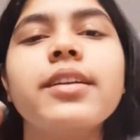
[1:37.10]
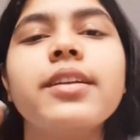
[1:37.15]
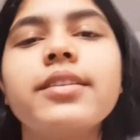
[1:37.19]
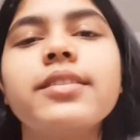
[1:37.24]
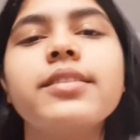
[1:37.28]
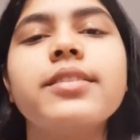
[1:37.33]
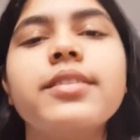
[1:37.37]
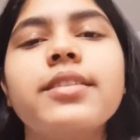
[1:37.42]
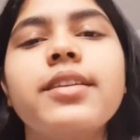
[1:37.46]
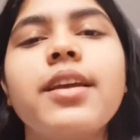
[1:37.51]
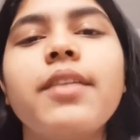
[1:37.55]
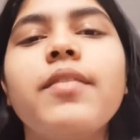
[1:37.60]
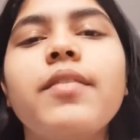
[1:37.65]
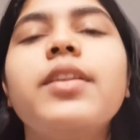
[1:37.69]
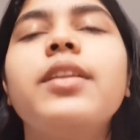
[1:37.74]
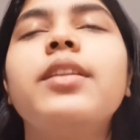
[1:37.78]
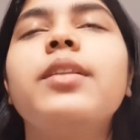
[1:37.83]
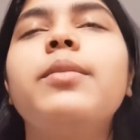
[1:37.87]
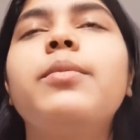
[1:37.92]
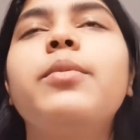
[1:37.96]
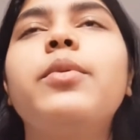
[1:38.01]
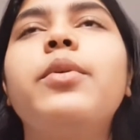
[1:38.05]
seven in
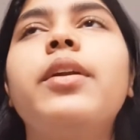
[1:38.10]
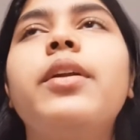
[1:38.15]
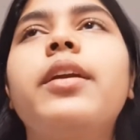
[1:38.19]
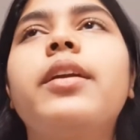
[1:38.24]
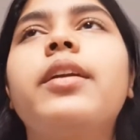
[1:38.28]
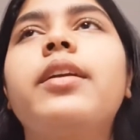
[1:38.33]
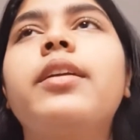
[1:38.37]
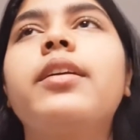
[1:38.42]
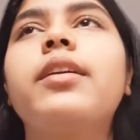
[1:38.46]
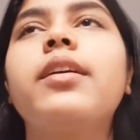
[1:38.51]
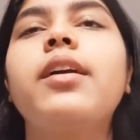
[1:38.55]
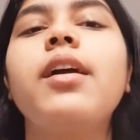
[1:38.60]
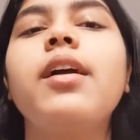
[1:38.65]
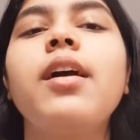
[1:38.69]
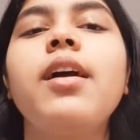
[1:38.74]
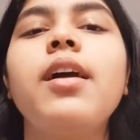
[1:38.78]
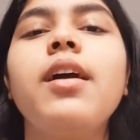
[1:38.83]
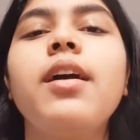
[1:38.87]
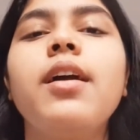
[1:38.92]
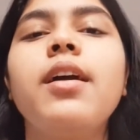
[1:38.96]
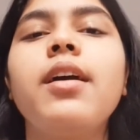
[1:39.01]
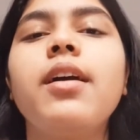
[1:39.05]
the morning,
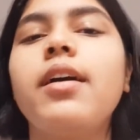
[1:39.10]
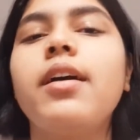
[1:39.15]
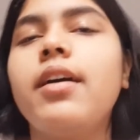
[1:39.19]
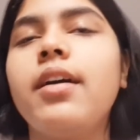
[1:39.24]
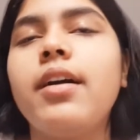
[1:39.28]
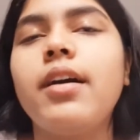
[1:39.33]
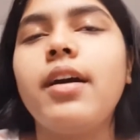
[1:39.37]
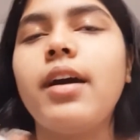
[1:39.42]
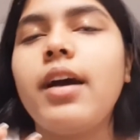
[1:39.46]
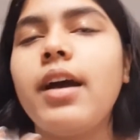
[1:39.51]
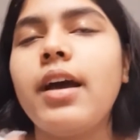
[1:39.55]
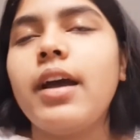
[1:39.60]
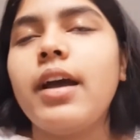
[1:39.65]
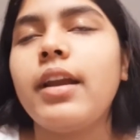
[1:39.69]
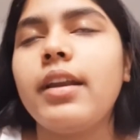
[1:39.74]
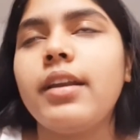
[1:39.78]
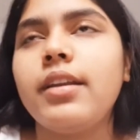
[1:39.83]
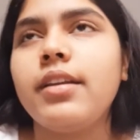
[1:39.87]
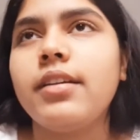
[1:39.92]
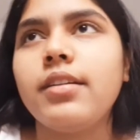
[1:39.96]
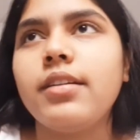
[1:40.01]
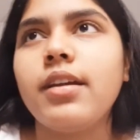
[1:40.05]
I
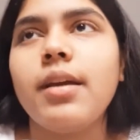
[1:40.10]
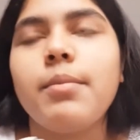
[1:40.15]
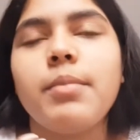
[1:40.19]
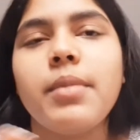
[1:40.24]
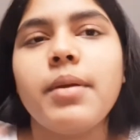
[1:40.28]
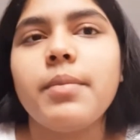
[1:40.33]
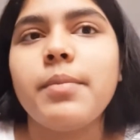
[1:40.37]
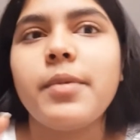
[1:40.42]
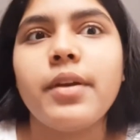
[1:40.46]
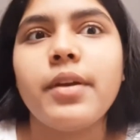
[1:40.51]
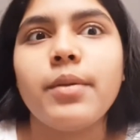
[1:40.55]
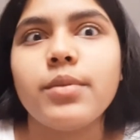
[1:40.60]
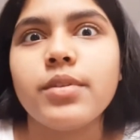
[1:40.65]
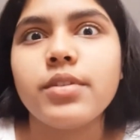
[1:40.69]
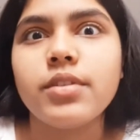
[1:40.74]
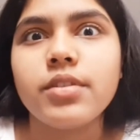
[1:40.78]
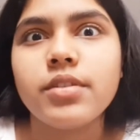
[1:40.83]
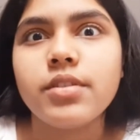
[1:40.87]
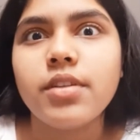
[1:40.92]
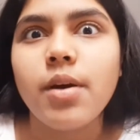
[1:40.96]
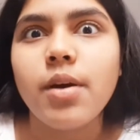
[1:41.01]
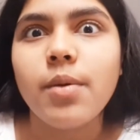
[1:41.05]
didn't. My brain was
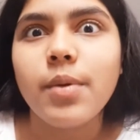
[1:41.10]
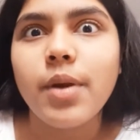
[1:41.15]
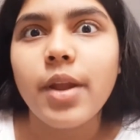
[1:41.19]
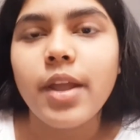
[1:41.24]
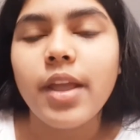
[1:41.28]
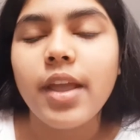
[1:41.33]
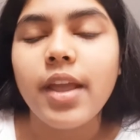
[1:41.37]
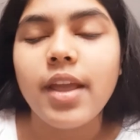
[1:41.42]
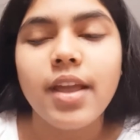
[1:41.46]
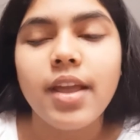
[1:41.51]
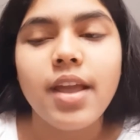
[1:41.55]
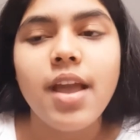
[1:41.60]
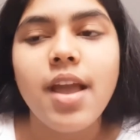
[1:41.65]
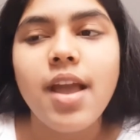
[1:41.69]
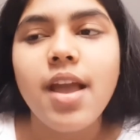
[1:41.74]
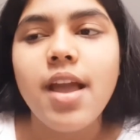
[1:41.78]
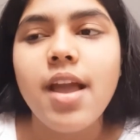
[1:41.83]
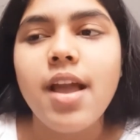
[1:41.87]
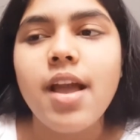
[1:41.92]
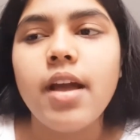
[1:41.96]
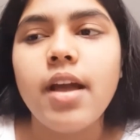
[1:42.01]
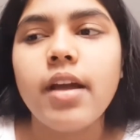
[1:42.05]
just not working.
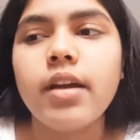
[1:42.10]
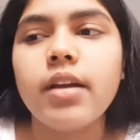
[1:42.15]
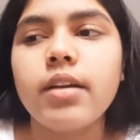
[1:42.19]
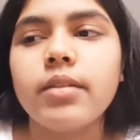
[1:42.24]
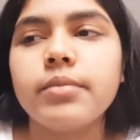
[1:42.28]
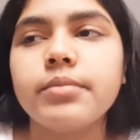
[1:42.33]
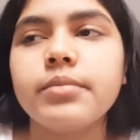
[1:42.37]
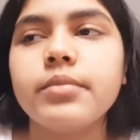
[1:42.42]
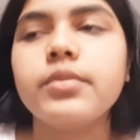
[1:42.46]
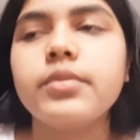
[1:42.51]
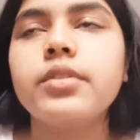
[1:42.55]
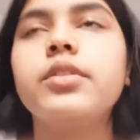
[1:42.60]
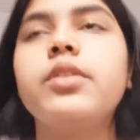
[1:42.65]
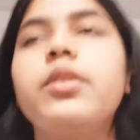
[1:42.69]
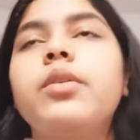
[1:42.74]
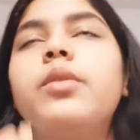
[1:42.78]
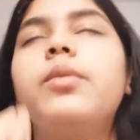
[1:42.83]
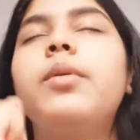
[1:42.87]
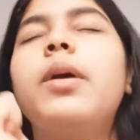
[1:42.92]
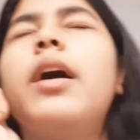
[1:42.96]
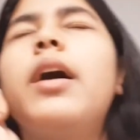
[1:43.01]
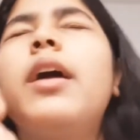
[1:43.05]
Um,
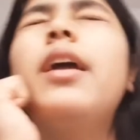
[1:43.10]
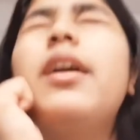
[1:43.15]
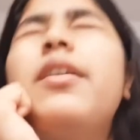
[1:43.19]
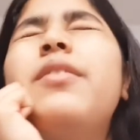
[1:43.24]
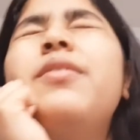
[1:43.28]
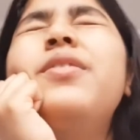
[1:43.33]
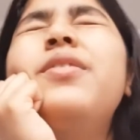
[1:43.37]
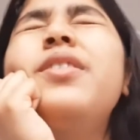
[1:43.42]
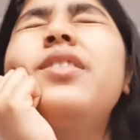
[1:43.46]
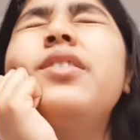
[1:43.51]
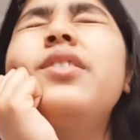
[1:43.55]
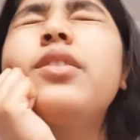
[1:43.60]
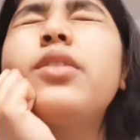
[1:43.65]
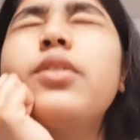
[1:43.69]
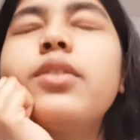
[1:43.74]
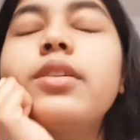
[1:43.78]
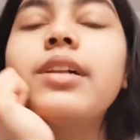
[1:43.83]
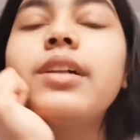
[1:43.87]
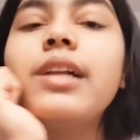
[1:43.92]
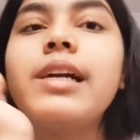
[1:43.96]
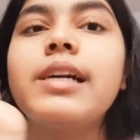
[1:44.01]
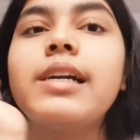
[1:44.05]
so uh, every single
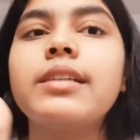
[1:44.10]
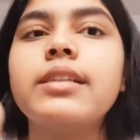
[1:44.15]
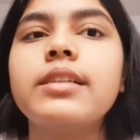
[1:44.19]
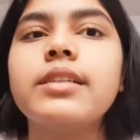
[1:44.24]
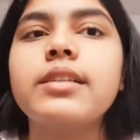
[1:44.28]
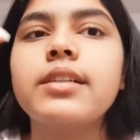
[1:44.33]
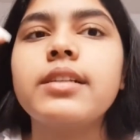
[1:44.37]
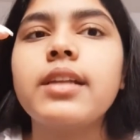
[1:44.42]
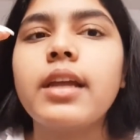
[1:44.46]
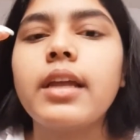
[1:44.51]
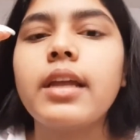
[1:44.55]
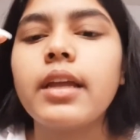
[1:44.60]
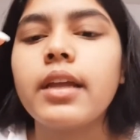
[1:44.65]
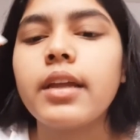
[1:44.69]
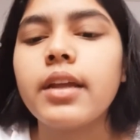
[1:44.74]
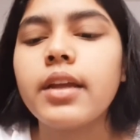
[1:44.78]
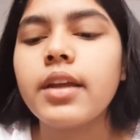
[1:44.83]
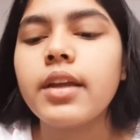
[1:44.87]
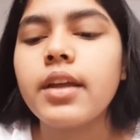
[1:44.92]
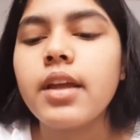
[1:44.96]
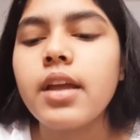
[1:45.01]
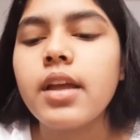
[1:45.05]
class is like
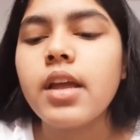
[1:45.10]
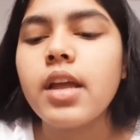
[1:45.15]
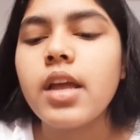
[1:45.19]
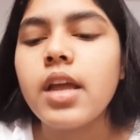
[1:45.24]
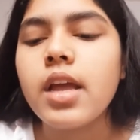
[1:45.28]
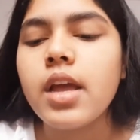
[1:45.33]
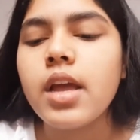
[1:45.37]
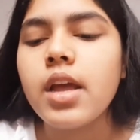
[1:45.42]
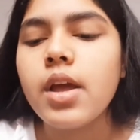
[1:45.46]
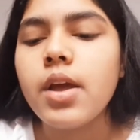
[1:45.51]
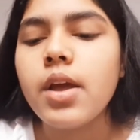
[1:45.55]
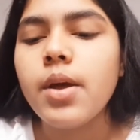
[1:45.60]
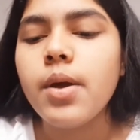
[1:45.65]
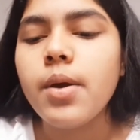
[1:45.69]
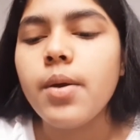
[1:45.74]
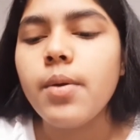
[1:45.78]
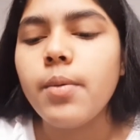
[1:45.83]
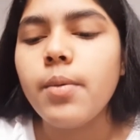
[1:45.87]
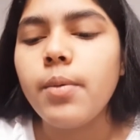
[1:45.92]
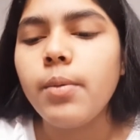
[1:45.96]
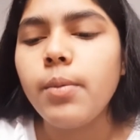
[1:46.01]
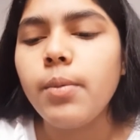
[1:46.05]

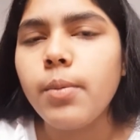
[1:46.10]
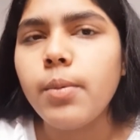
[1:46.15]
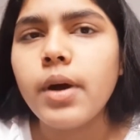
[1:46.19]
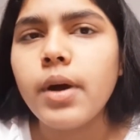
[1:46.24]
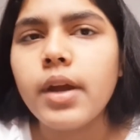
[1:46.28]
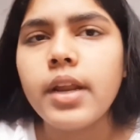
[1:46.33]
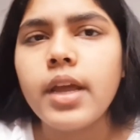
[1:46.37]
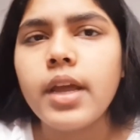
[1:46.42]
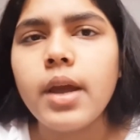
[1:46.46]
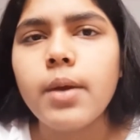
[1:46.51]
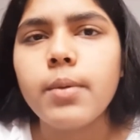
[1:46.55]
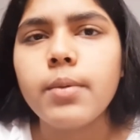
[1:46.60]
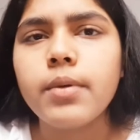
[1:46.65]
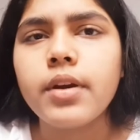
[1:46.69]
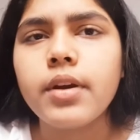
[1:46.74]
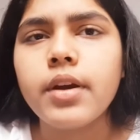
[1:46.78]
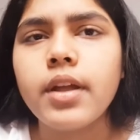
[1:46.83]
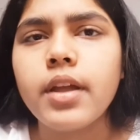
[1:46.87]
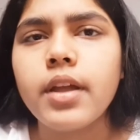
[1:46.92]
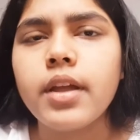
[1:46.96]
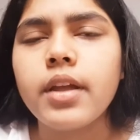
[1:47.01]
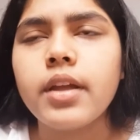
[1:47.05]
one hour
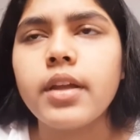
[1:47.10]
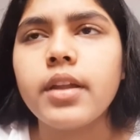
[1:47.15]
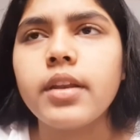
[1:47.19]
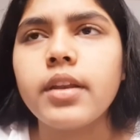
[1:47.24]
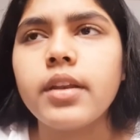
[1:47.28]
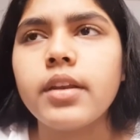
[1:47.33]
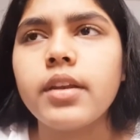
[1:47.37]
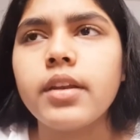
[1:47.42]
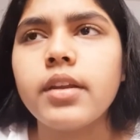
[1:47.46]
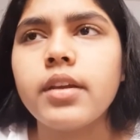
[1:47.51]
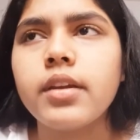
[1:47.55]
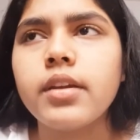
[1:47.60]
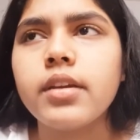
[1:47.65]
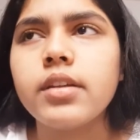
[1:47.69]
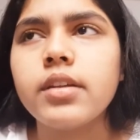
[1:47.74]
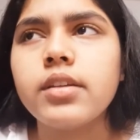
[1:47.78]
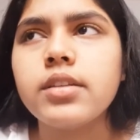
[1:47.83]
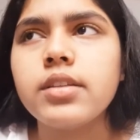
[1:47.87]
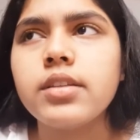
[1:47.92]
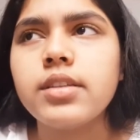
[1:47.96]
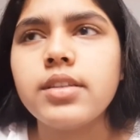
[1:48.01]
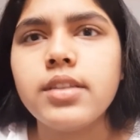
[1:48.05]
and
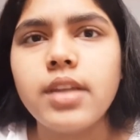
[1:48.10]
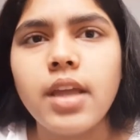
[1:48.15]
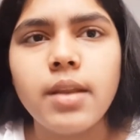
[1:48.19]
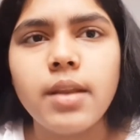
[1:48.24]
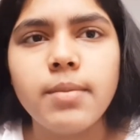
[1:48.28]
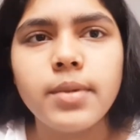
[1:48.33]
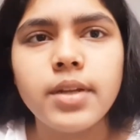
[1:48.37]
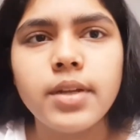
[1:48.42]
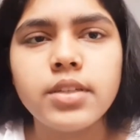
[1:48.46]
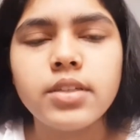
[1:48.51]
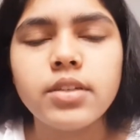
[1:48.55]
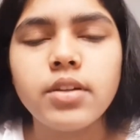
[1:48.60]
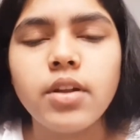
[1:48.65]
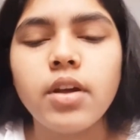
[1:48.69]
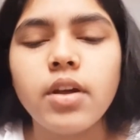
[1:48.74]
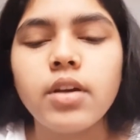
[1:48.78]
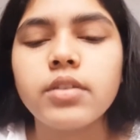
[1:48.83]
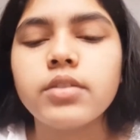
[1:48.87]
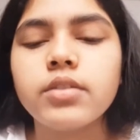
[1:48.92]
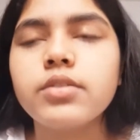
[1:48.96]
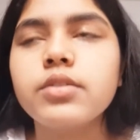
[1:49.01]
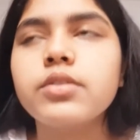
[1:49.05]
10 minutes
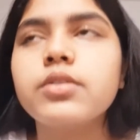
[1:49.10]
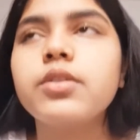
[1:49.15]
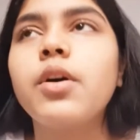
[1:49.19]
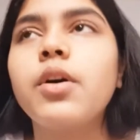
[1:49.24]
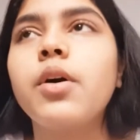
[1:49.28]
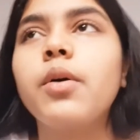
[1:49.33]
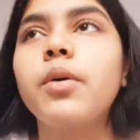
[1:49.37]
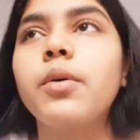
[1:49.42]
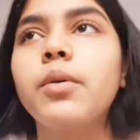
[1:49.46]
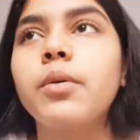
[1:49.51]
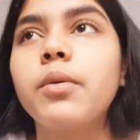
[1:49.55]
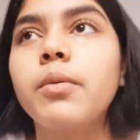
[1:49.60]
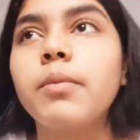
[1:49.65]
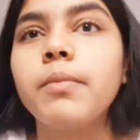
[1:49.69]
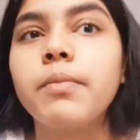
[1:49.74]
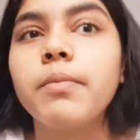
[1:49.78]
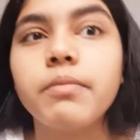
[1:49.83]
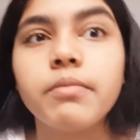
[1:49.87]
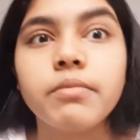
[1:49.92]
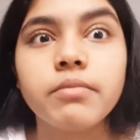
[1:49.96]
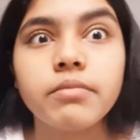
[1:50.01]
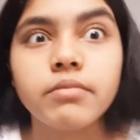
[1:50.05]
long, so
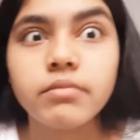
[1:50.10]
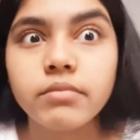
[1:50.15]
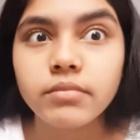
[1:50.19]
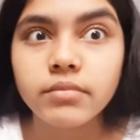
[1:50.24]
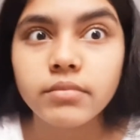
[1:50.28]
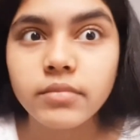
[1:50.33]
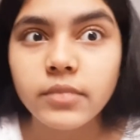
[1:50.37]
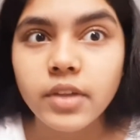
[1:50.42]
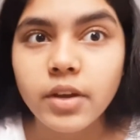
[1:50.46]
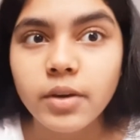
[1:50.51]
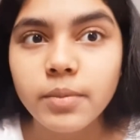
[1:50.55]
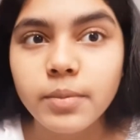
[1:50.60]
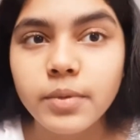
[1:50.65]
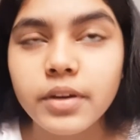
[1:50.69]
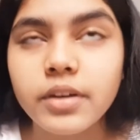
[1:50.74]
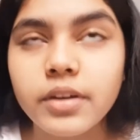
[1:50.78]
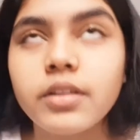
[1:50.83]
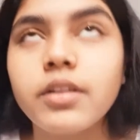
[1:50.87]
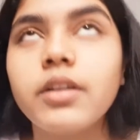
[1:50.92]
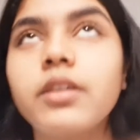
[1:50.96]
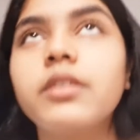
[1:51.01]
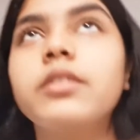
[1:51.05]
they're pretty
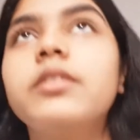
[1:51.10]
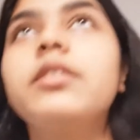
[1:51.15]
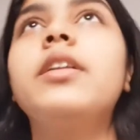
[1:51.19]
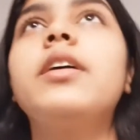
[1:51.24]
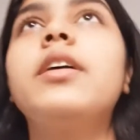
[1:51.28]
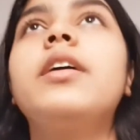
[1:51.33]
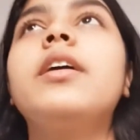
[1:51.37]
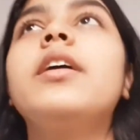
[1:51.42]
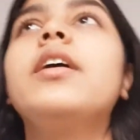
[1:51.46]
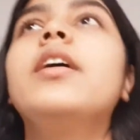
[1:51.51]
long today.